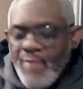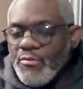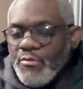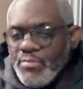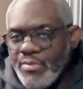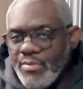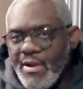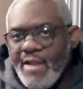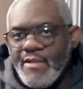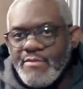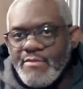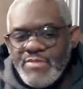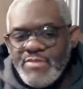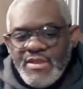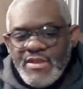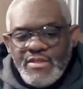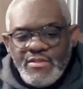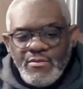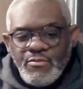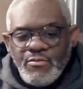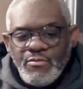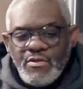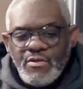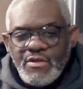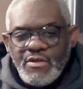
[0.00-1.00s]
will probably be the
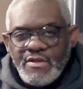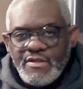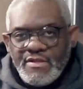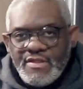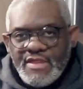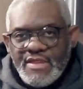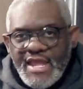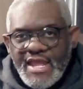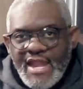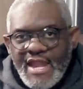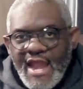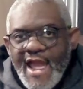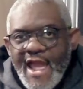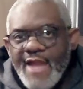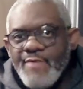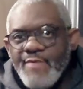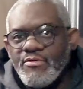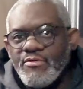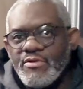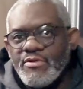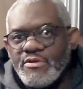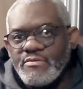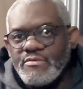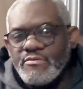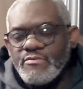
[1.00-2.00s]
one that I
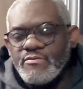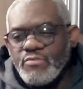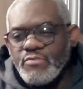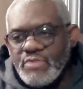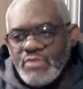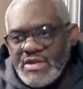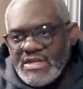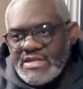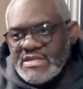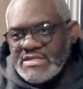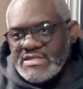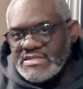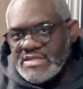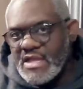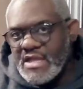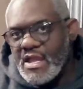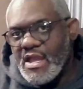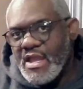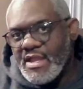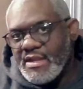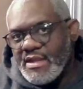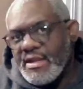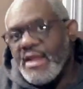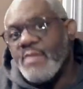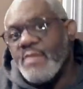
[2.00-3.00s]
would
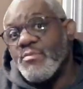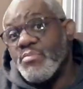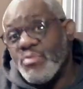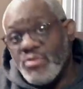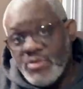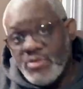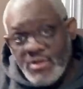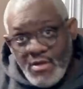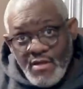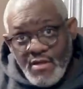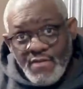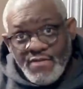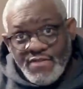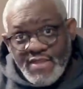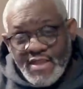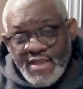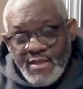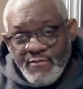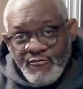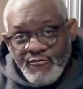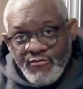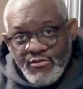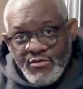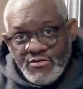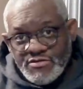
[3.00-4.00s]
redesign and put on
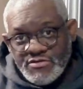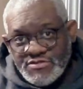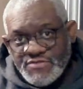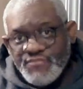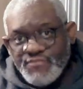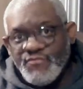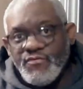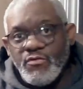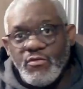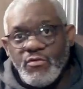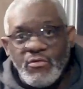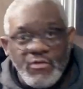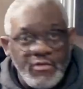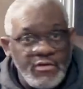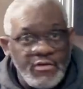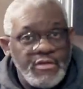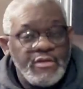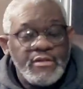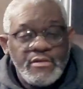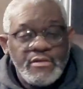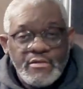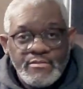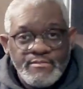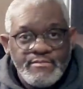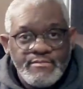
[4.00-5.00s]
Thingiverse for
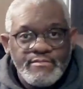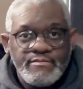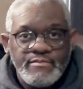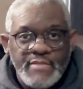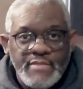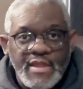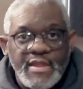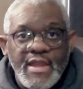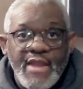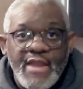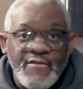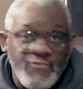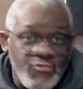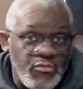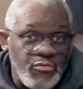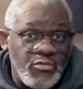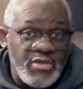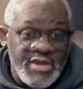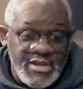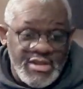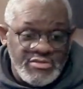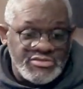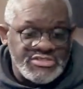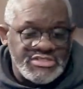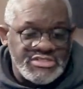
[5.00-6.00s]
everyone
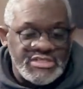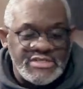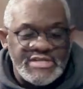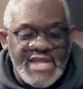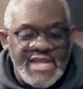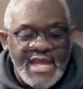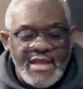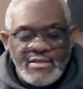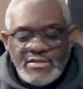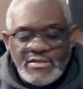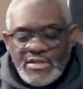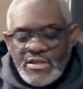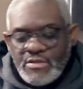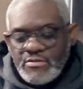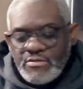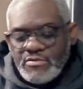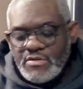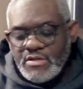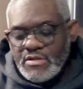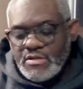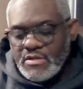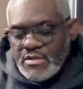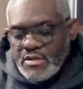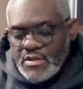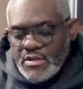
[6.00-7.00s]
else to download.
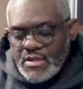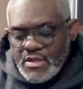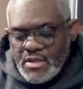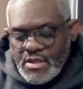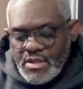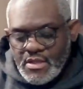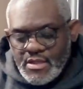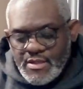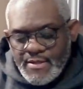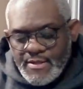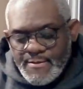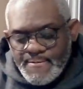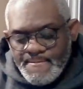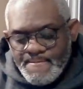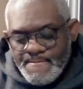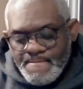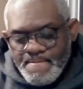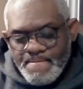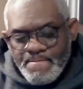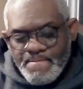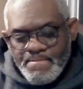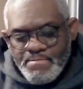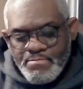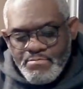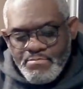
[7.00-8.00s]

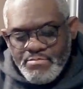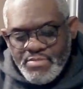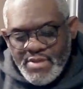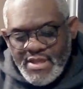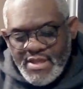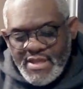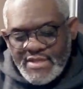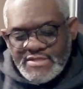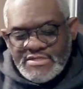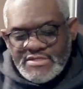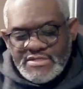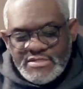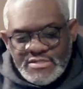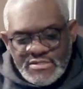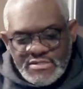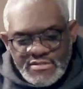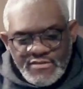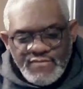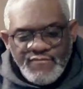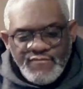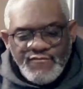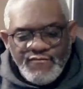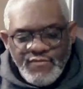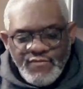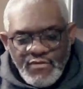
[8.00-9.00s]
But
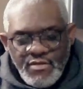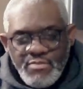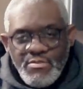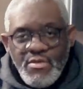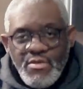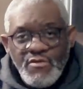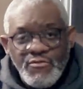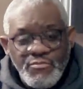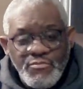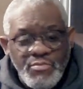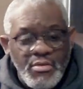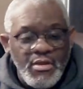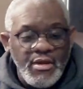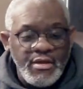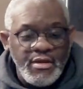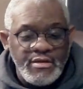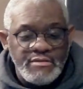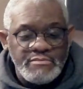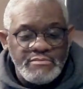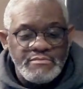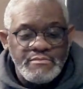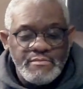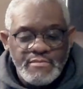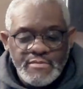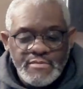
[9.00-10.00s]
for the most part,
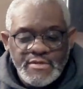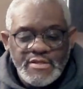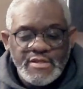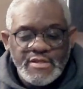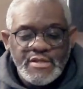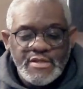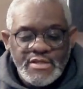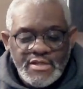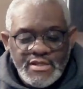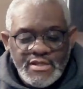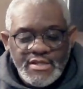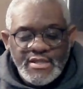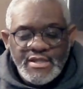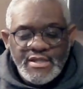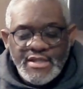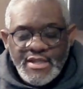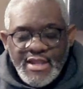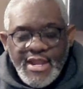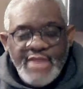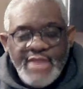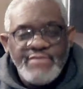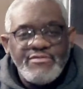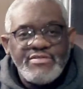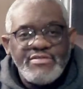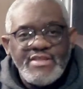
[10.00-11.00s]

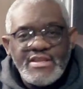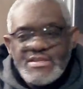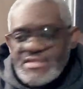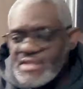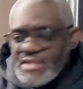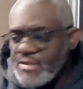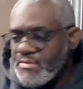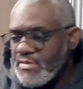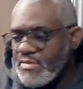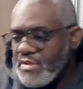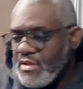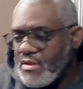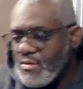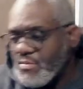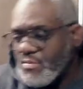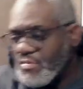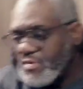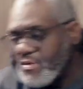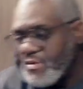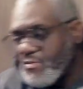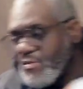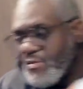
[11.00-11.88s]
everything's come along pretty